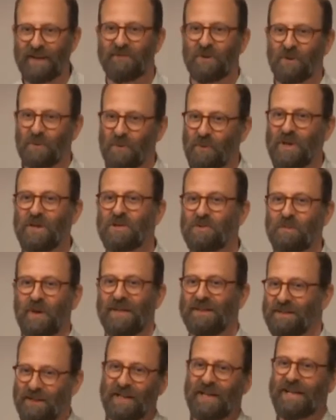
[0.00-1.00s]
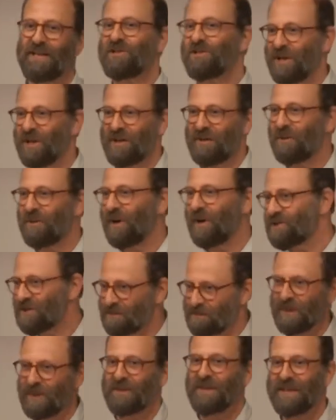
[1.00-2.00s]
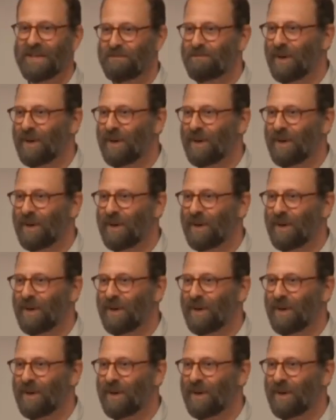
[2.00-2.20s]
after we spent the last generation building